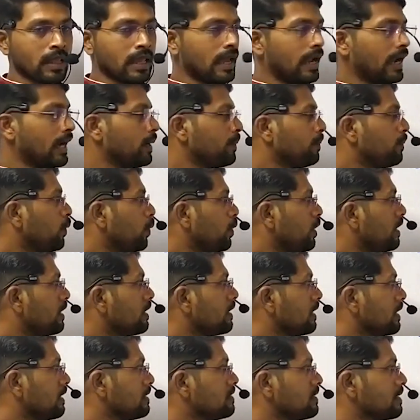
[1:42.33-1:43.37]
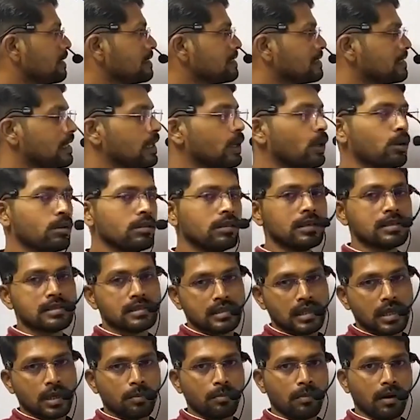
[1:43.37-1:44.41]
and pollen is resting on the
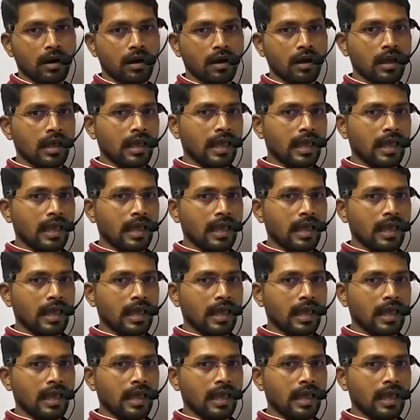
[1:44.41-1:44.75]
stigma.